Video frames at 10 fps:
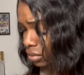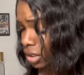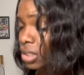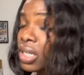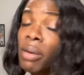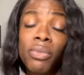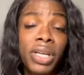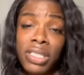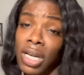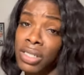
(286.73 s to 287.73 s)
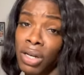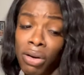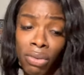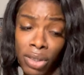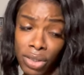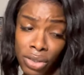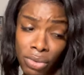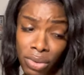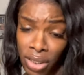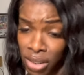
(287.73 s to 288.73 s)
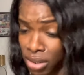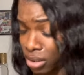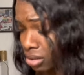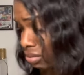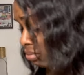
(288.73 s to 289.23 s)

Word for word: Some weeks I don't want to do this.